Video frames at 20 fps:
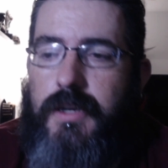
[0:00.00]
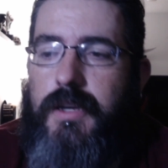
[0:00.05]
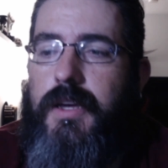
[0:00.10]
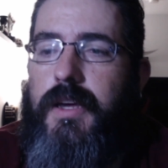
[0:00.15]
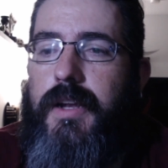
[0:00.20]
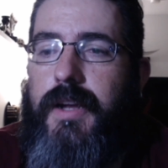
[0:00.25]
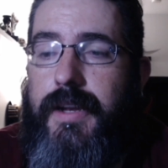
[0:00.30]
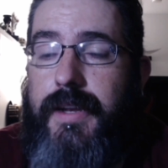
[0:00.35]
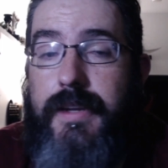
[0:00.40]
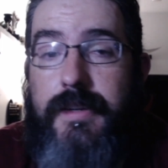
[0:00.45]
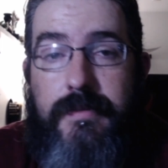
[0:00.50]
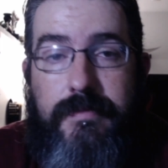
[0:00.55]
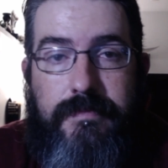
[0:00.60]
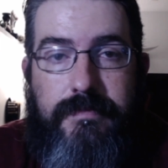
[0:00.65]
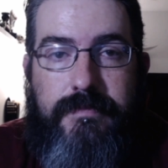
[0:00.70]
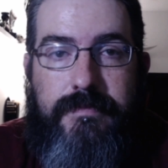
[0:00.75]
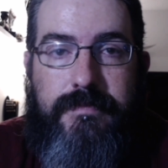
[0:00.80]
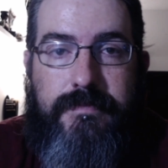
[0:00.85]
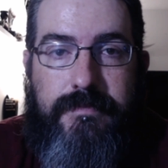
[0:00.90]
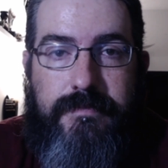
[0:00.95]
And I did.
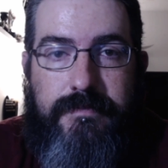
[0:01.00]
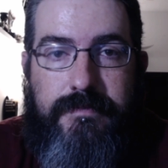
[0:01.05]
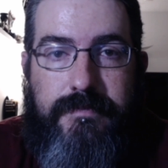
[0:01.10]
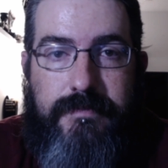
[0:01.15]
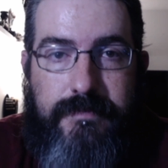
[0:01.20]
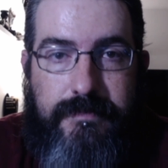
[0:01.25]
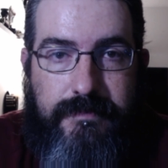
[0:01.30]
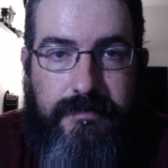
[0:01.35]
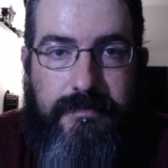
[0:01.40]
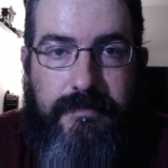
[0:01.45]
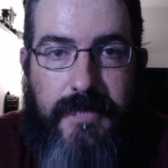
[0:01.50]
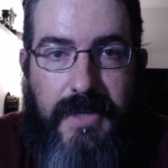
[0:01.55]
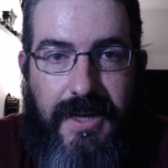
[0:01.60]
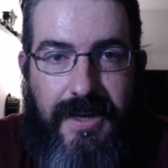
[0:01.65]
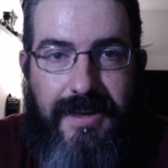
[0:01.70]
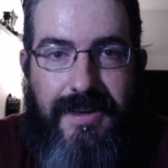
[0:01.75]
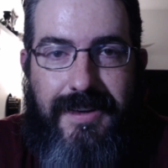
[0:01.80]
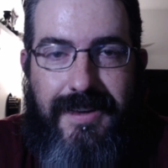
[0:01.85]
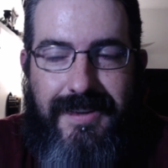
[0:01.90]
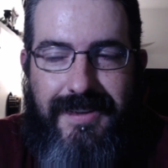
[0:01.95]

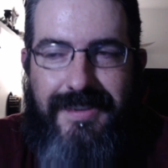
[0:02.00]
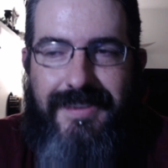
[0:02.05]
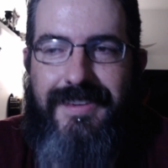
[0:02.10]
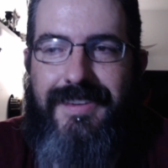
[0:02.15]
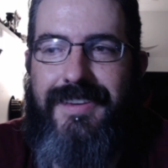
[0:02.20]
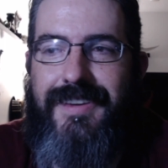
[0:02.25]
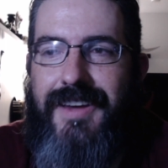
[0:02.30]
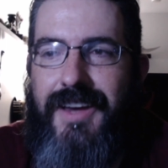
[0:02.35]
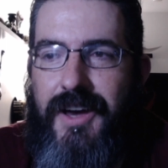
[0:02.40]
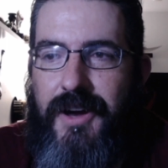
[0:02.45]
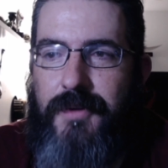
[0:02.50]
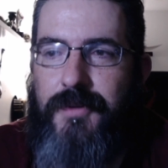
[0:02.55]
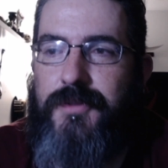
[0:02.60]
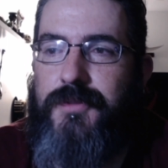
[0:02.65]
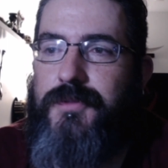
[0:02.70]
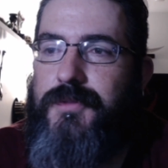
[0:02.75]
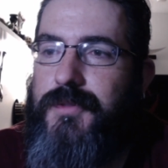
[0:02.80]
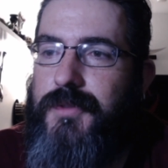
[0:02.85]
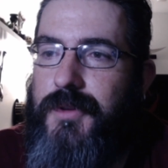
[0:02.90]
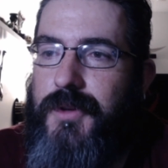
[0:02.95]
I
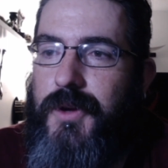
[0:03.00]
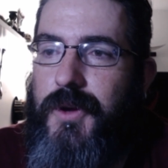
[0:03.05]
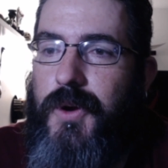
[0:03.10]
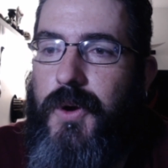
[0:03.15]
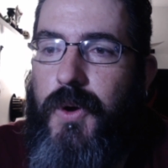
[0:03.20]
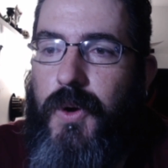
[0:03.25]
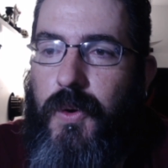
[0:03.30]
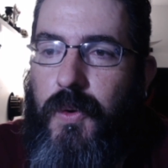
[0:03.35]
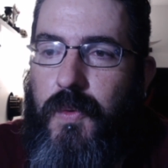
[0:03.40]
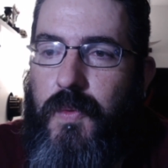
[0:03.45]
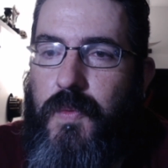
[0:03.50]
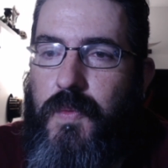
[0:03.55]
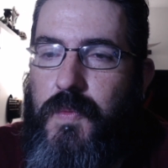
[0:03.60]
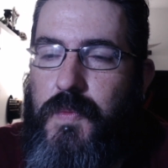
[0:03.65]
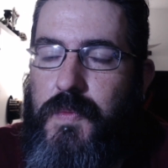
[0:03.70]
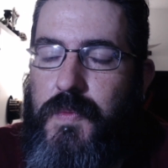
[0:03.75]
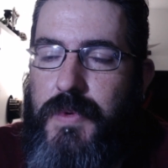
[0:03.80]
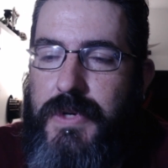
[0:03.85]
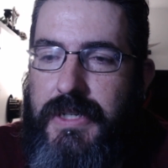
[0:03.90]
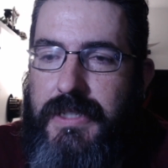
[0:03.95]
was
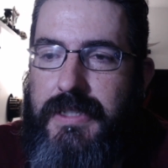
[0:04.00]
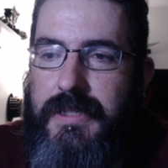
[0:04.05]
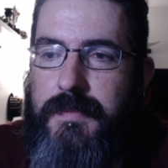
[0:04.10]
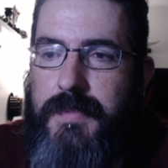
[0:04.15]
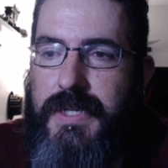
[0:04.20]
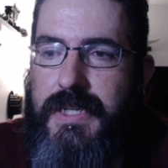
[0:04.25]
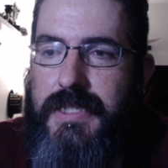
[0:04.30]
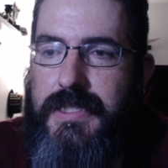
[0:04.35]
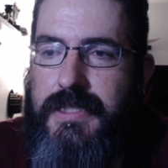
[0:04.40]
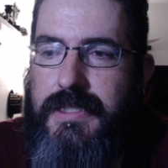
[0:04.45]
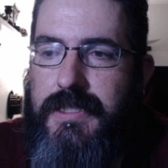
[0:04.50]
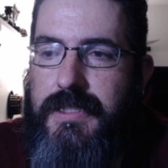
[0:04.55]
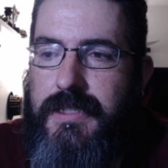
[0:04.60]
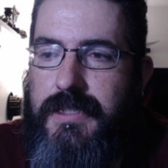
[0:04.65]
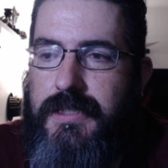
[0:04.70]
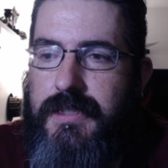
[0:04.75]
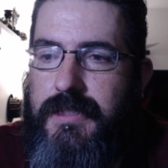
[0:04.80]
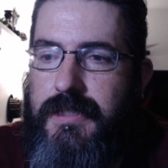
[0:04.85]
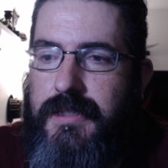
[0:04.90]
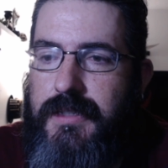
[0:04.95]
really pissed.
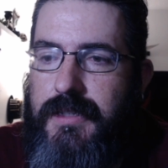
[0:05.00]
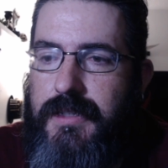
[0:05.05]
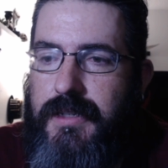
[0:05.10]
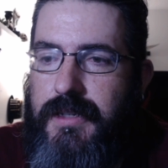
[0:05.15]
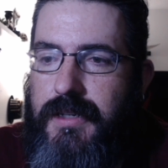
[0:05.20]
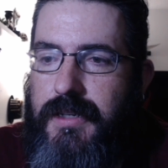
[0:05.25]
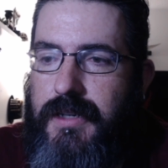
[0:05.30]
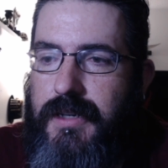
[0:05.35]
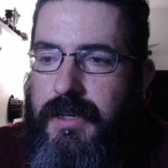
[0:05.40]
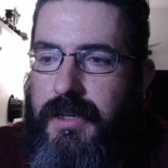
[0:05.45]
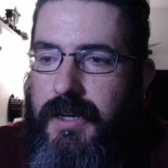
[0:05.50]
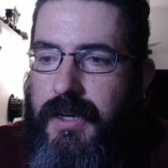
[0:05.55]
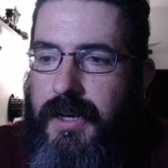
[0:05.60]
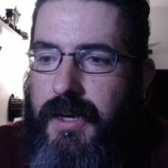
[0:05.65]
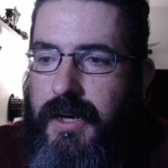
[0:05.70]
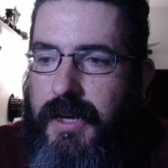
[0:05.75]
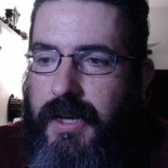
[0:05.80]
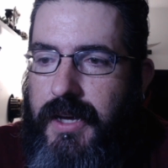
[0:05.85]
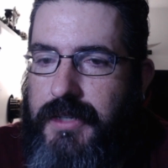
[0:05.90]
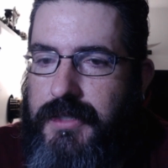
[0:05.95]

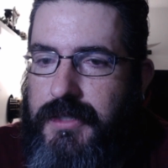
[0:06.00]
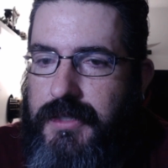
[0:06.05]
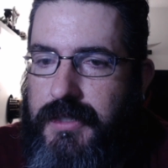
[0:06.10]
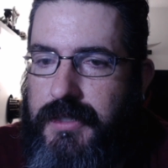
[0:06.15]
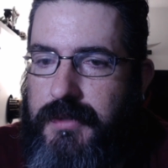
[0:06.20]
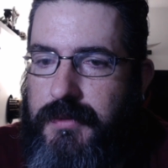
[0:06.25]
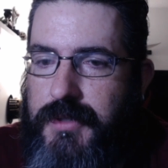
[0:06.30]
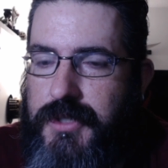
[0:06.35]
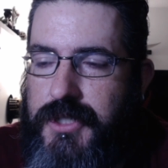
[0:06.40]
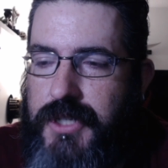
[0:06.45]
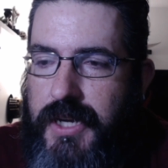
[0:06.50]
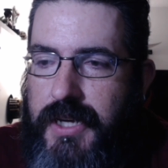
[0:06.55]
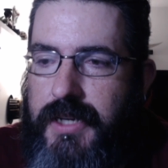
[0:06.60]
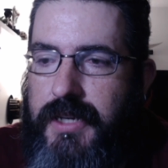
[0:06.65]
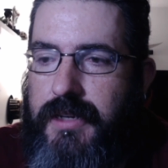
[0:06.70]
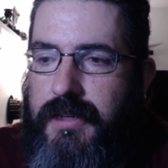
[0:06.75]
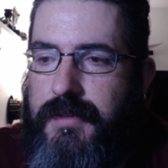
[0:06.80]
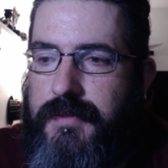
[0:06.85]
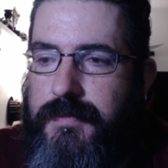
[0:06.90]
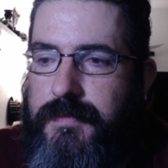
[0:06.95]
I actually was
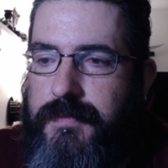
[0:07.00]
shaking.